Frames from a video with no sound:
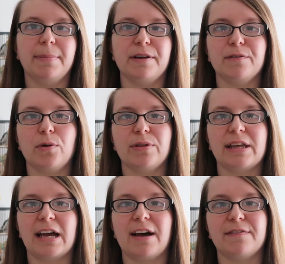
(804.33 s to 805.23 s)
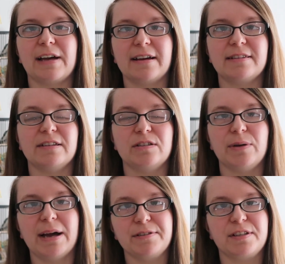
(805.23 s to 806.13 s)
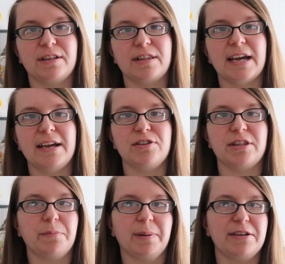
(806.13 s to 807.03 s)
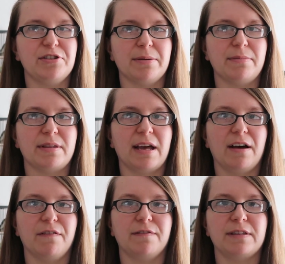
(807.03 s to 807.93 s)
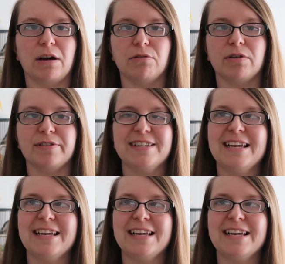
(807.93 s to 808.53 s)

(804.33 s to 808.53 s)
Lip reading: but if all they have access to outside of the cage are these play gyms that have dowel rods,